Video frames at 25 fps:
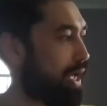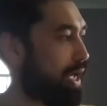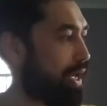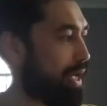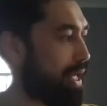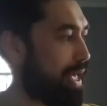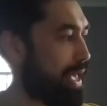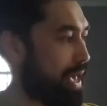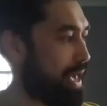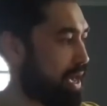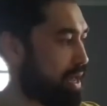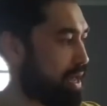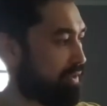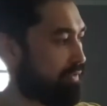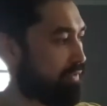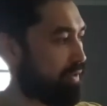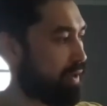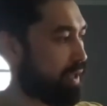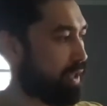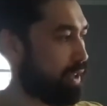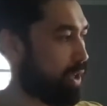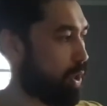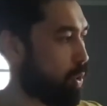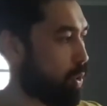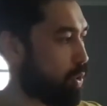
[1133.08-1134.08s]
head of a
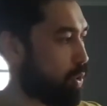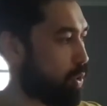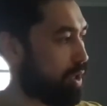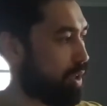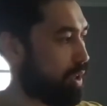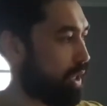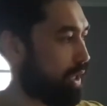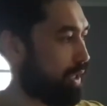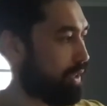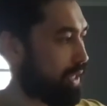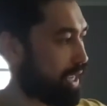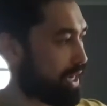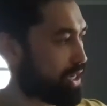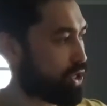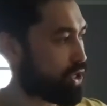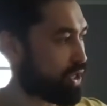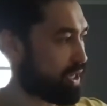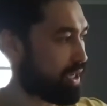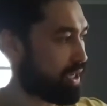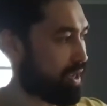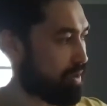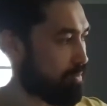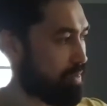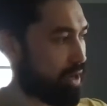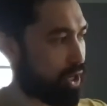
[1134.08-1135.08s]
local election
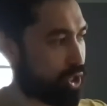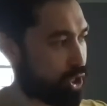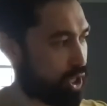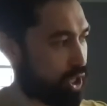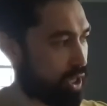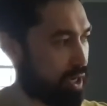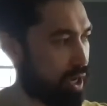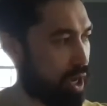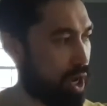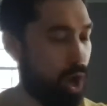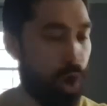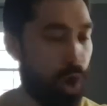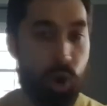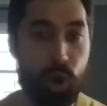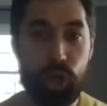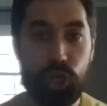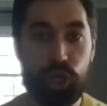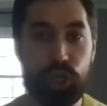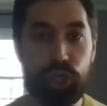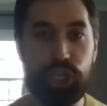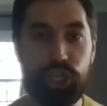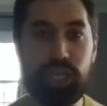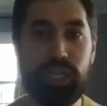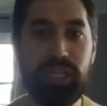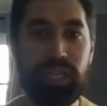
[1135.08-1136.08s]
commission,
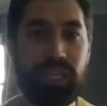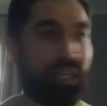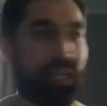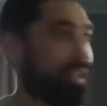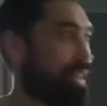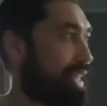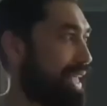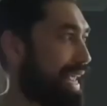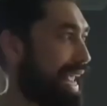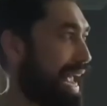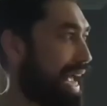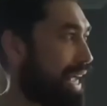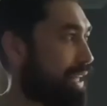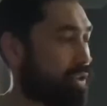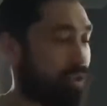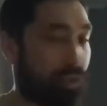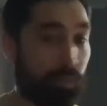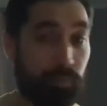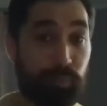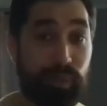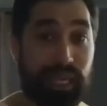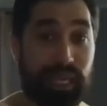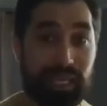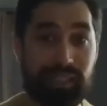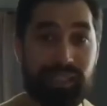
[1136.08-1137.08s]
she literally had to,
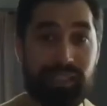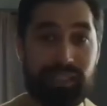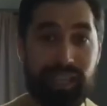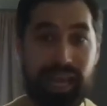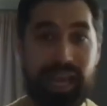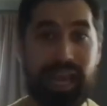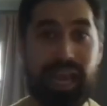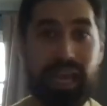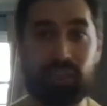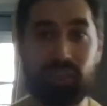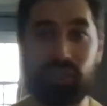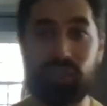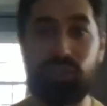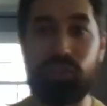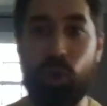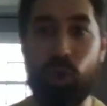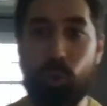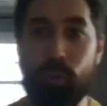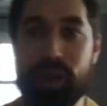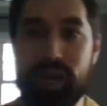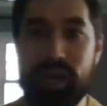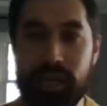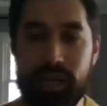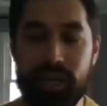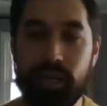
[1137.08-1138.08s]
because they had so
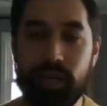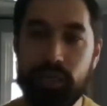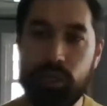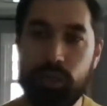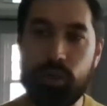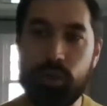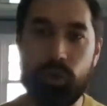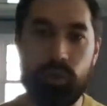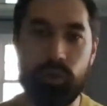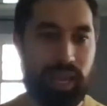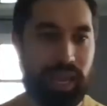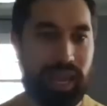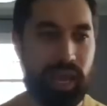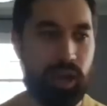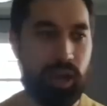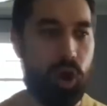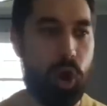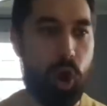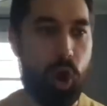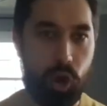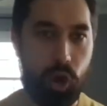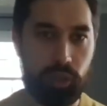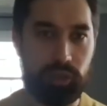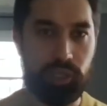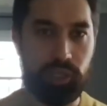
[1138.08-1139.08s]
many, they had
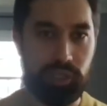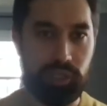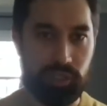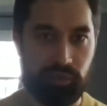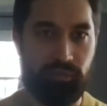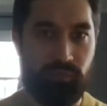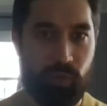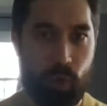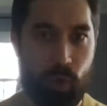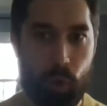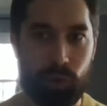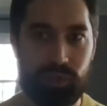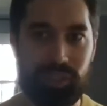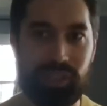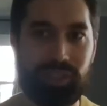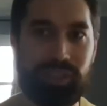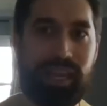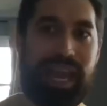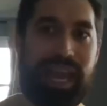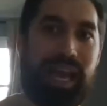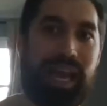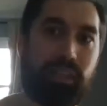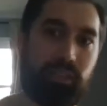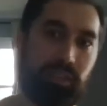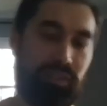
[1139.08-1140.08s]
all these votes that they
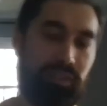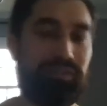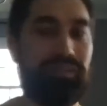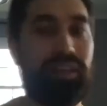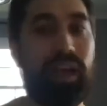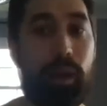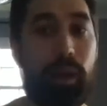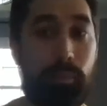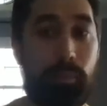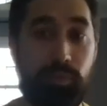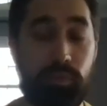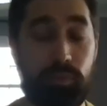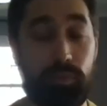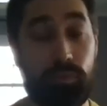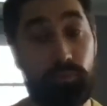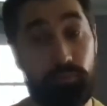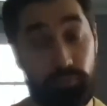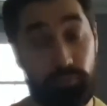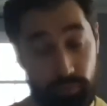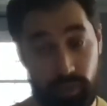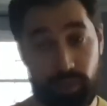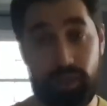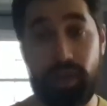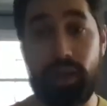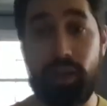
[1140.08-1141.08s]
had to dump
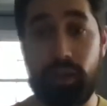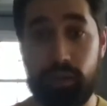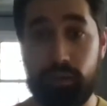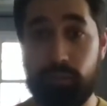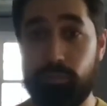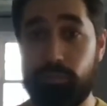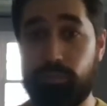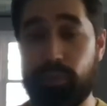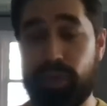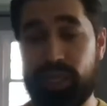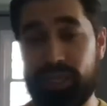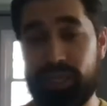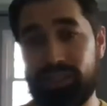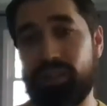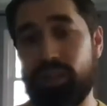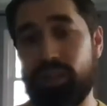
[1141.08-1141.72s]
because